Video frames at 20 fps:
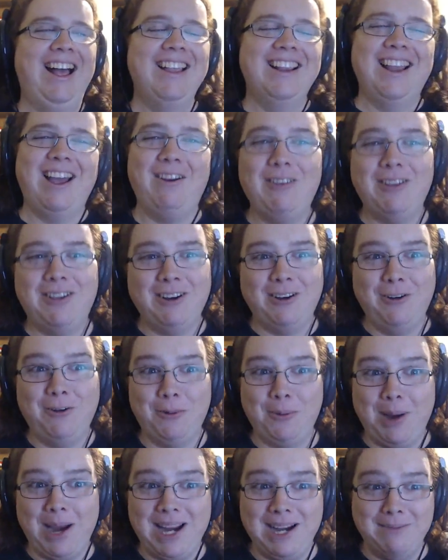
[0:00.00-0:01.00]
That was a
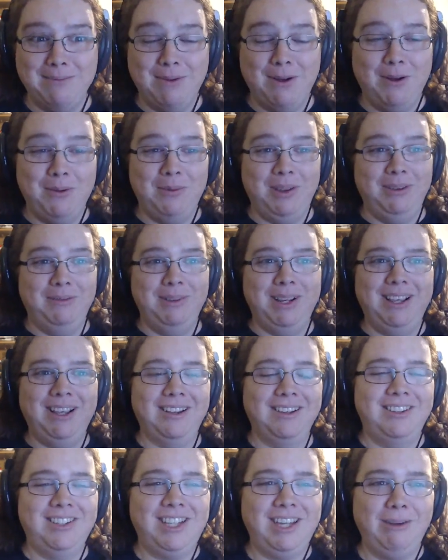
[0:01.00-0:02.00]
great moment
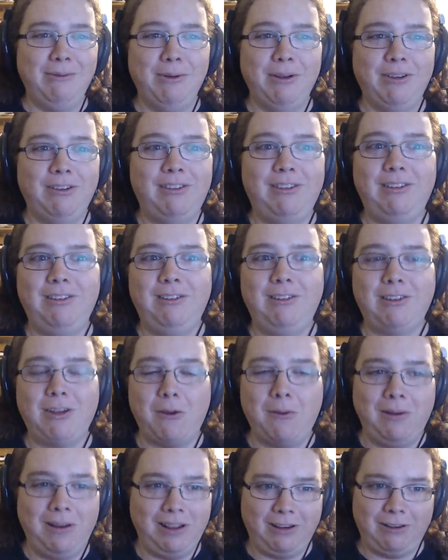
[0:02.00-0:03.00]
because she was
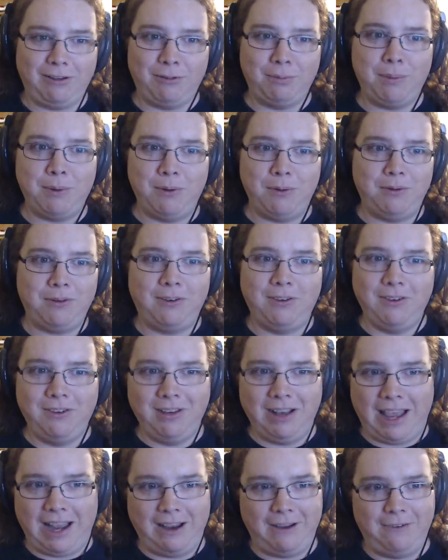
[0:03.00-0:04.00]
totally spooked,
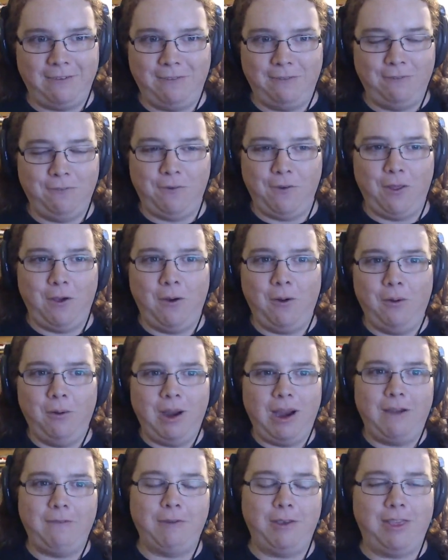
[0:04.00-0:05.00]
like for
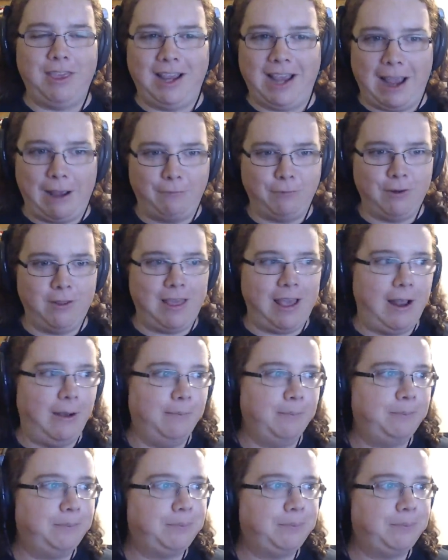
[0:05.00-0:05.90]
everything after that.